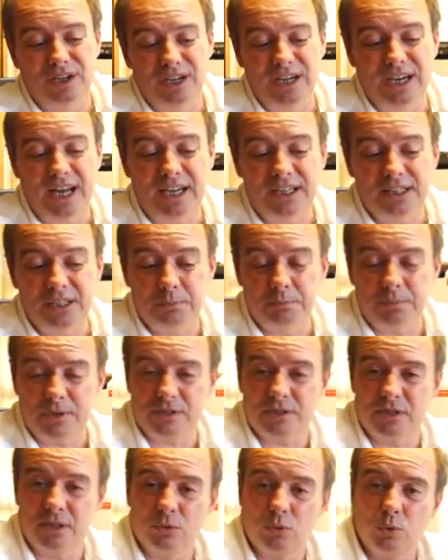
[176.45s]

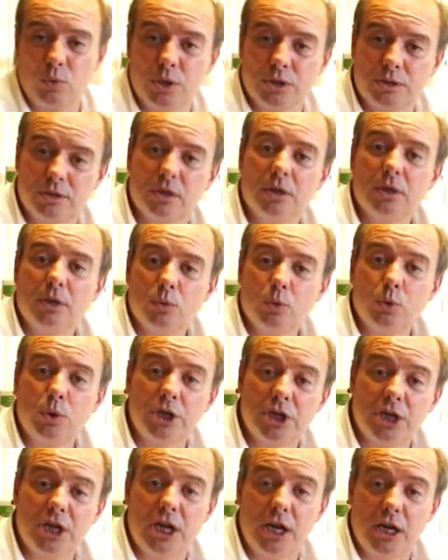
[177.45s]
90% what we
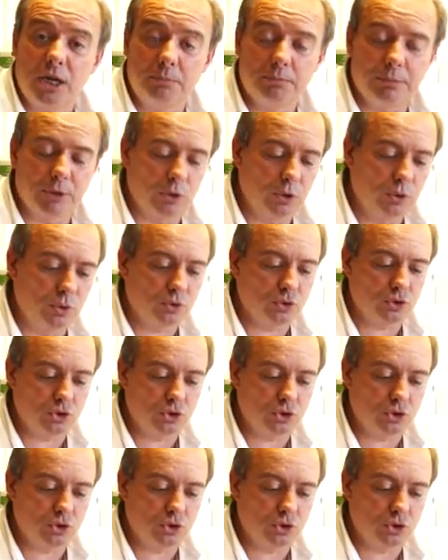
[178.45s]
really produce.